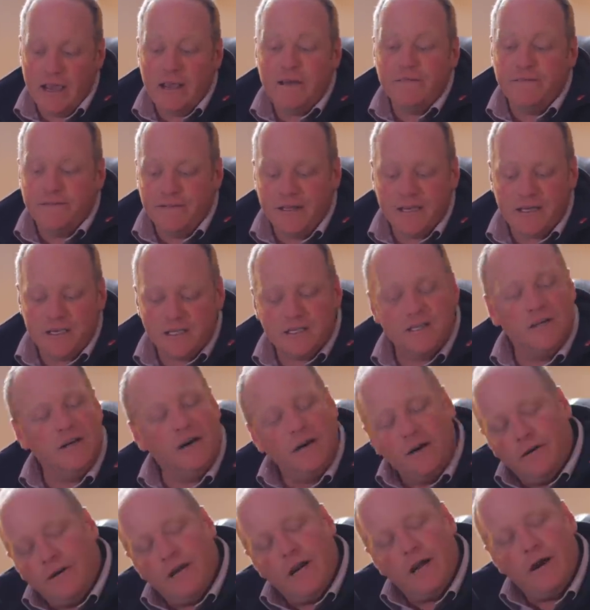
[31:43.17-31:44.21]
if
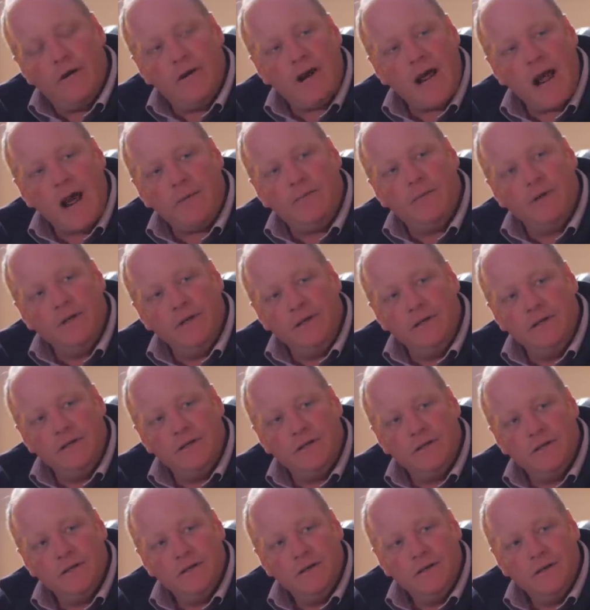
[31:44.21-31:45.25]
this scenario had
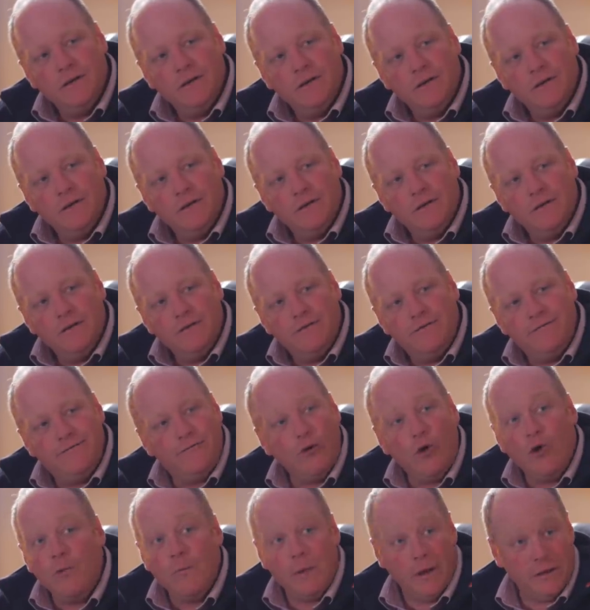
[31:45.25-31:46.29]
happened
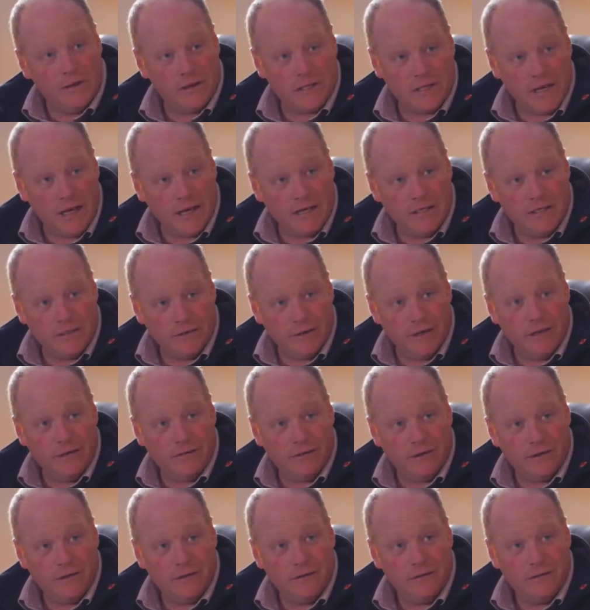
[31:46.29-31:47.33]
four months
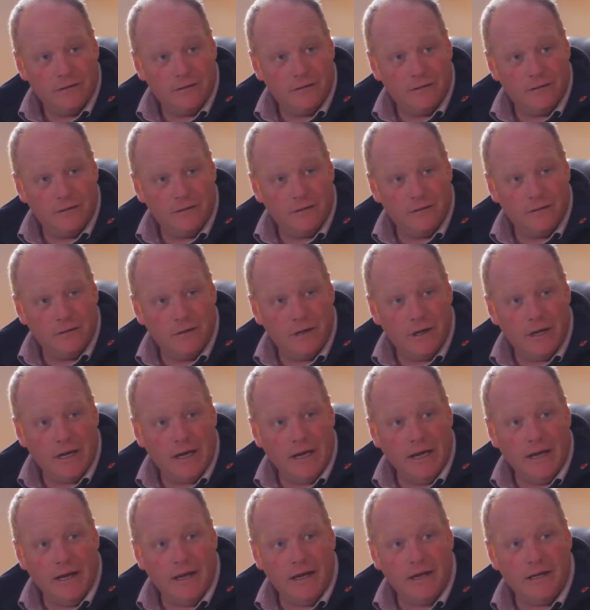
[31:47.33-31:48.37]
later, even
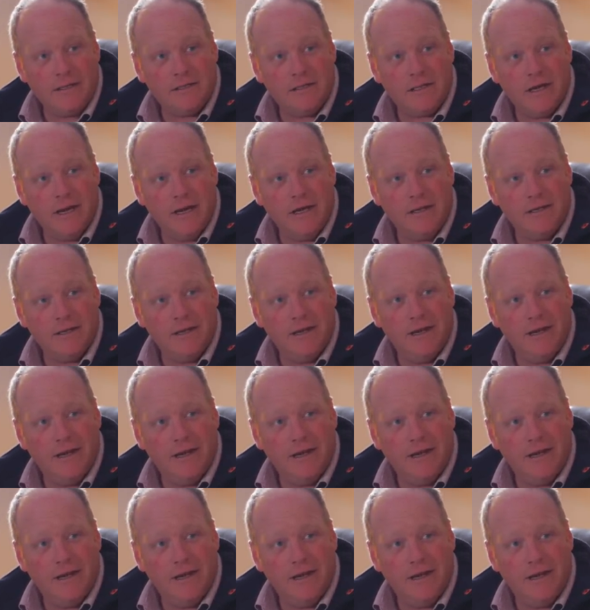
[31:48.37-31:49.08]
it's